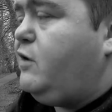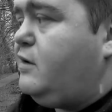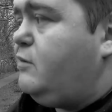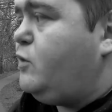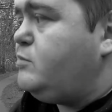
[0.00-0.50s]
You
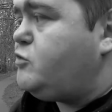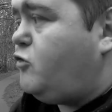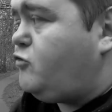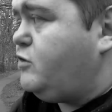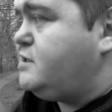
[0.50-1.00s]
know, what I'm
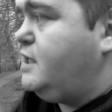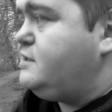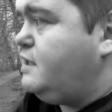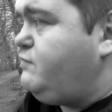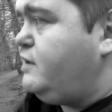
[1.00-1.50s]
trying to say
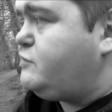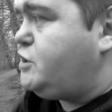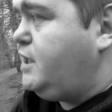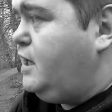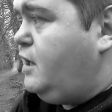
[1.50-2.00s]
is, even if
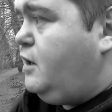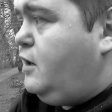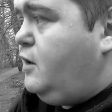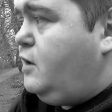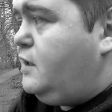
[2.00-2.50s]
she
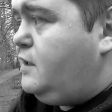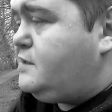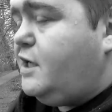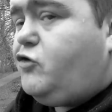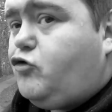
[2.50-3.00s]

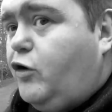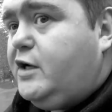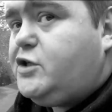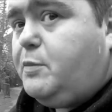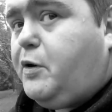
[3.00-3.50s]
did
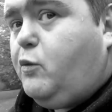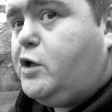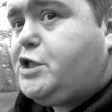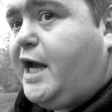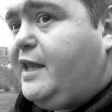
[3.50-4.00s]
drink to the point
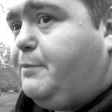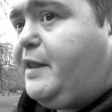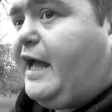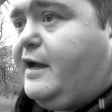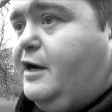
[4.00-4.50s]
where she had a
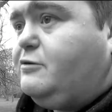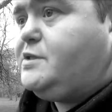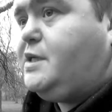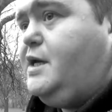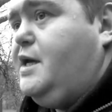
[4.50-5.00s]

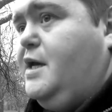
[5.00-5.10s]
blackout,